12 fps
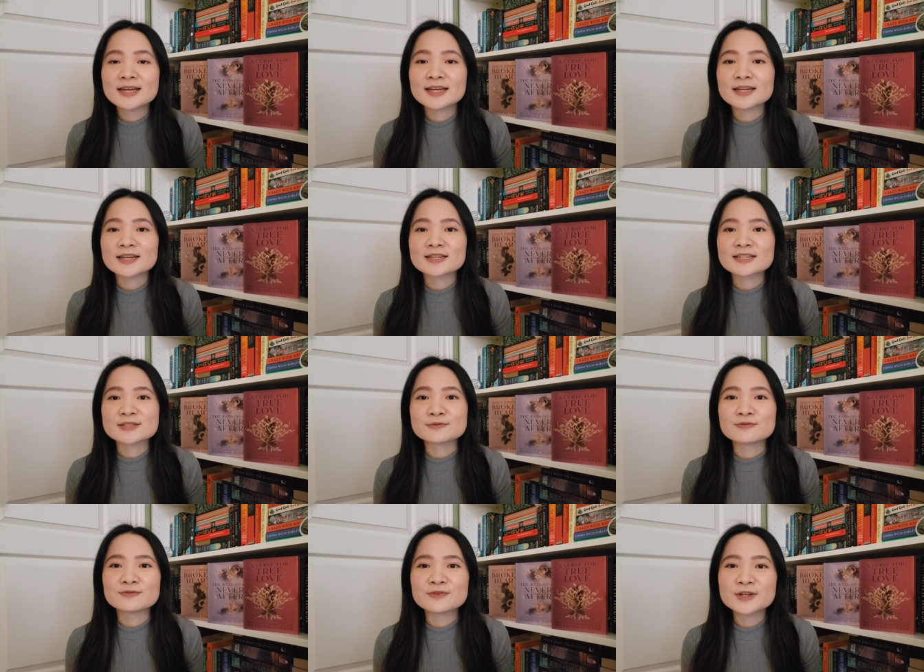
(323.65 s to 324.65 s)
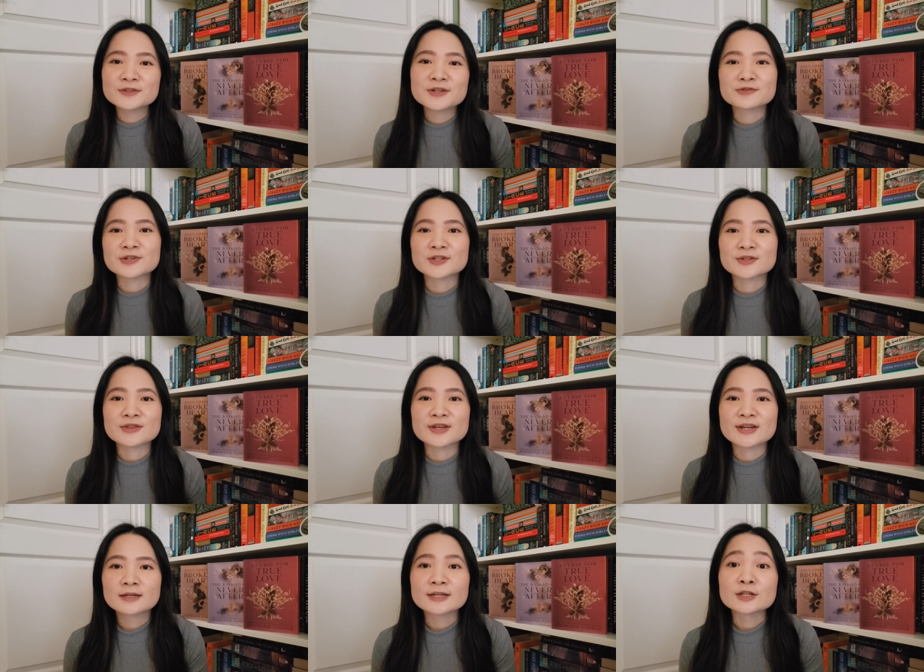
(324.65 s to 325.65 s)
and it's very rare
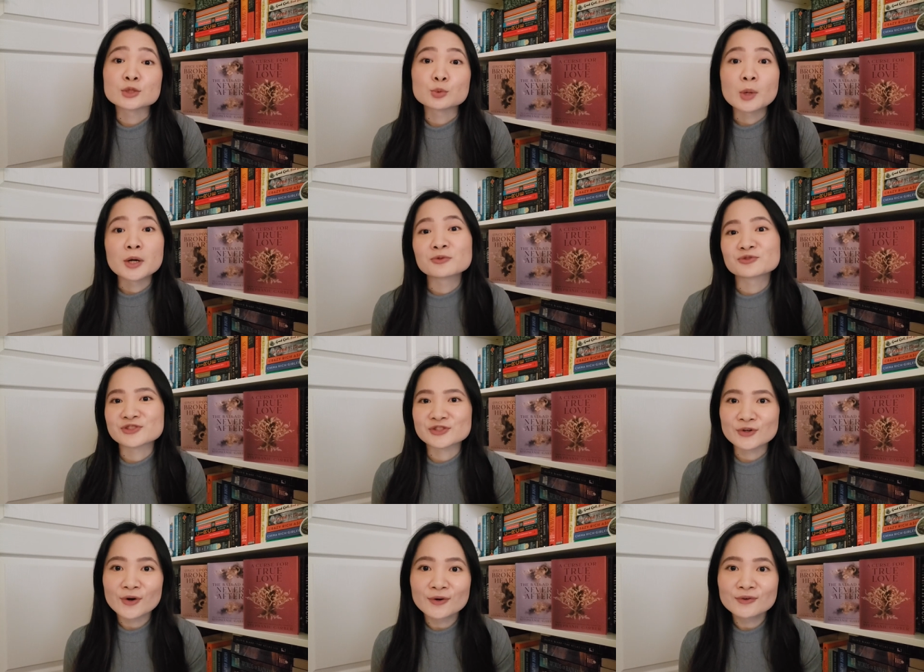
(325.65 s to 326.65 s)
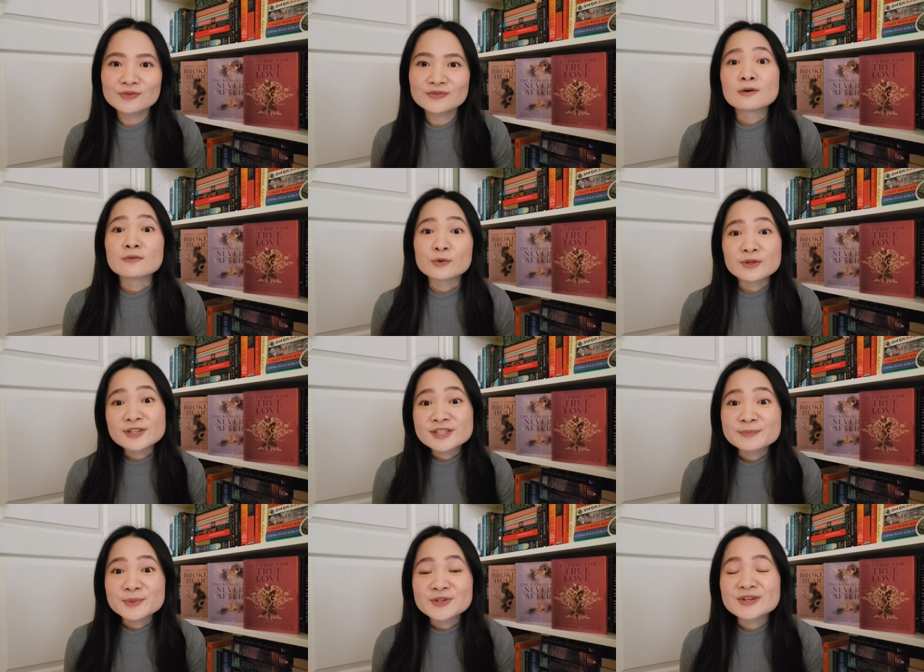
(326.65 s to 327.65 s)
that it is well resolved for this
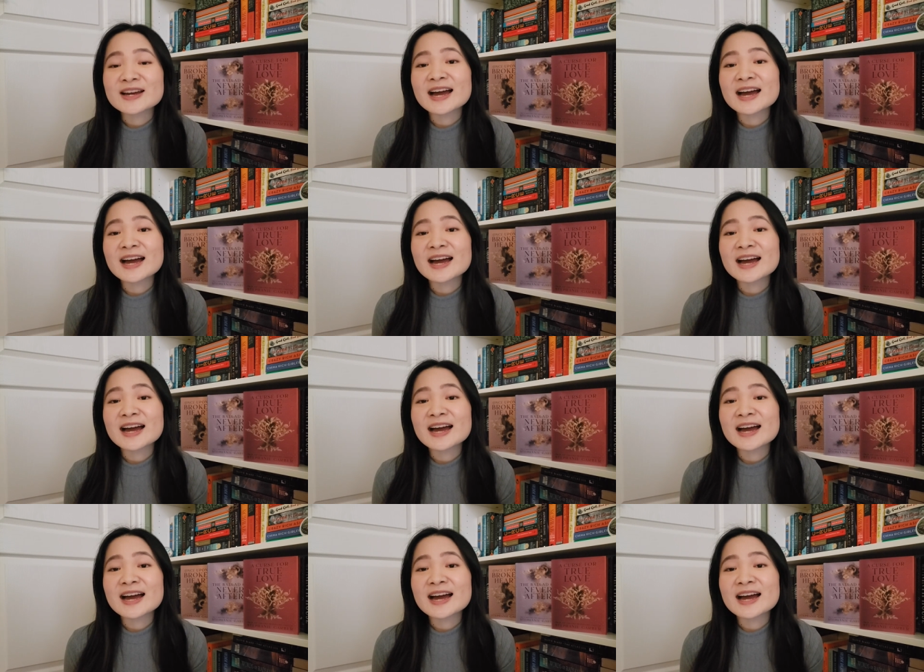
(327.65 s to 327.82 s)
book,